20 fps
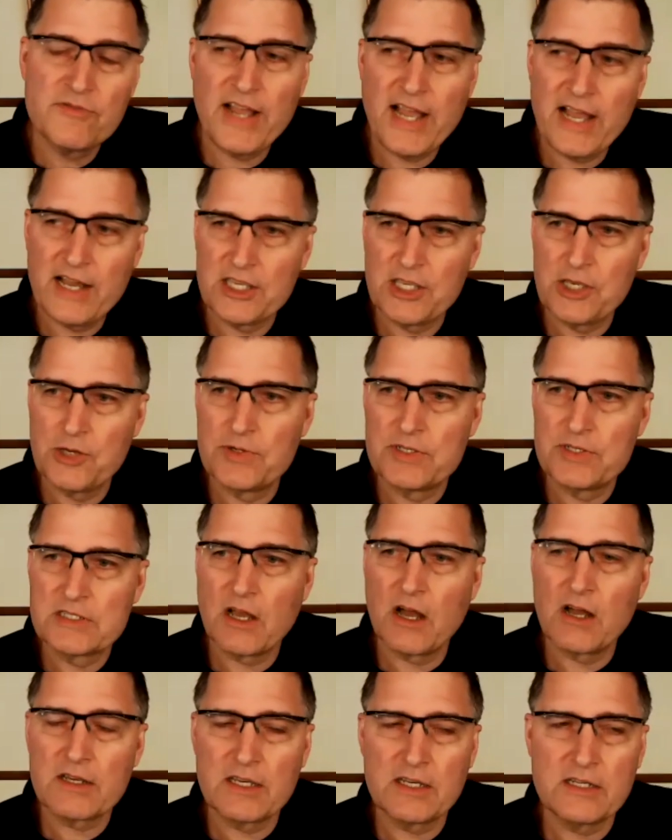value in
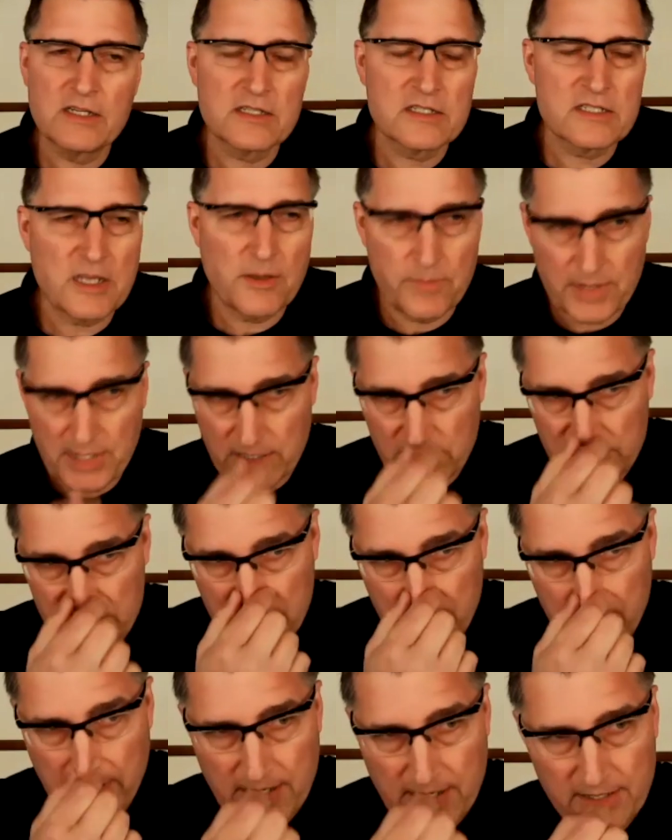talking to someone else
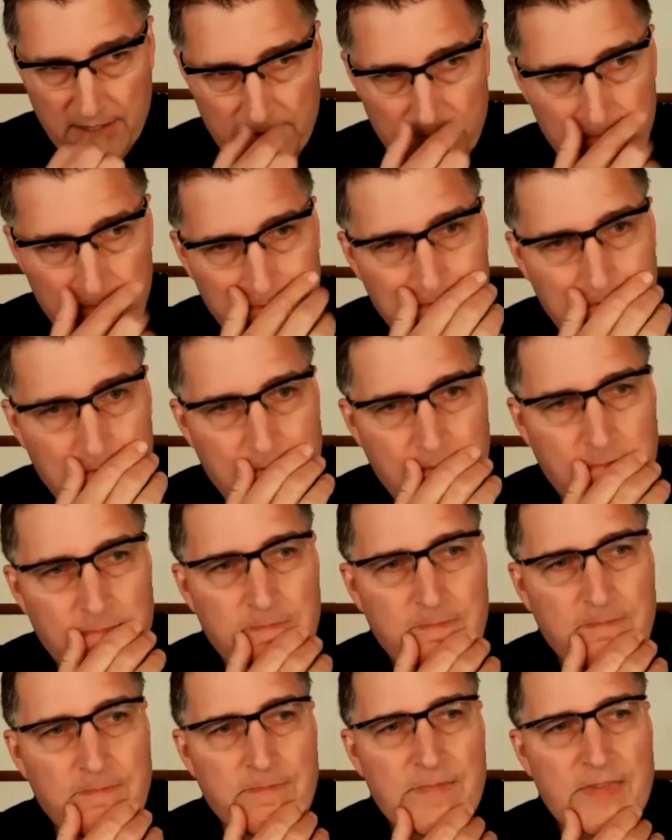about
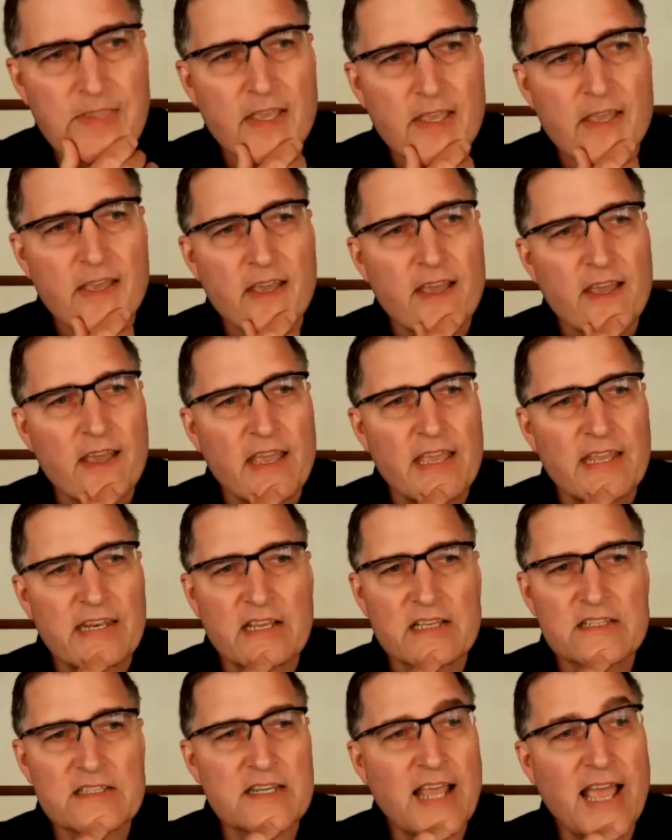it. It
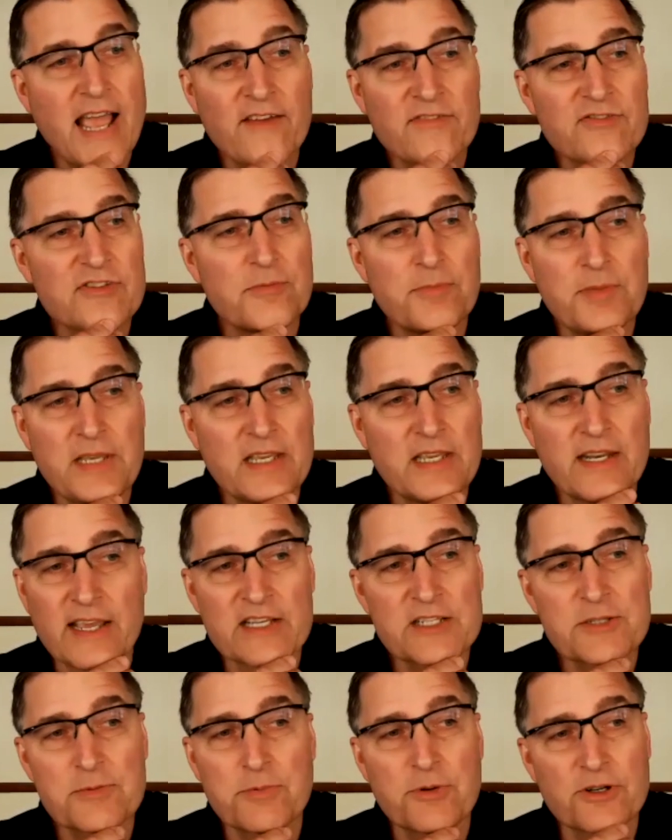doesn't have to be an
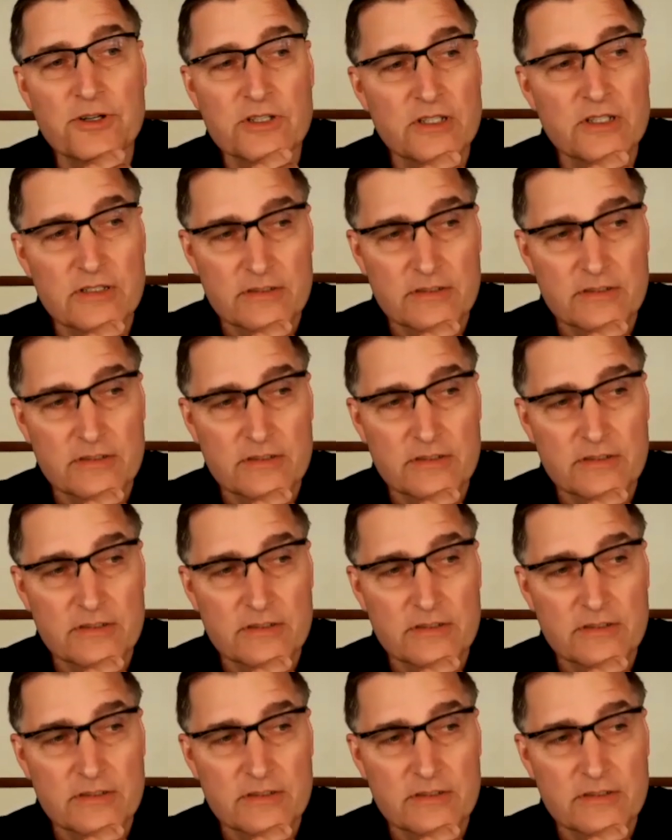expert.